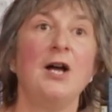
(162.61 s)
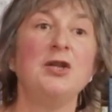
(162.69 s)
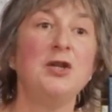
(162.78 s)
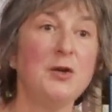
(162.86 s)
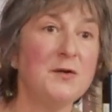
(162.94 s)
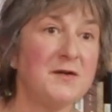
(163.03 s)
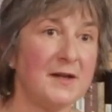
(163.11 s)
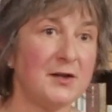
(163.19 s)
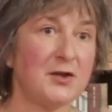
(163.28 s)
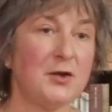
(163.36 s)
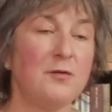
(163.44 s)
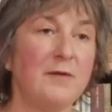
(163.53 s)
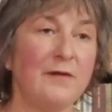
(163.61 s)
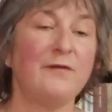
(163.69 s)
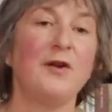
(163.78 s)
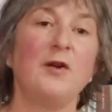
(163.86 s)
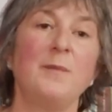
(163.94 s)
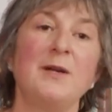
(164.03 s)
used it to
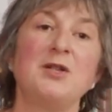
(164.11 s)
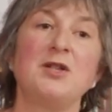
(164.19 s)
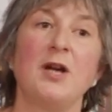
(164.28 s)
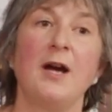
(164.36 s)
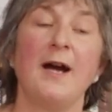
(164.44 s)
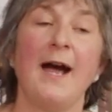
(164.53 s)
refurbish her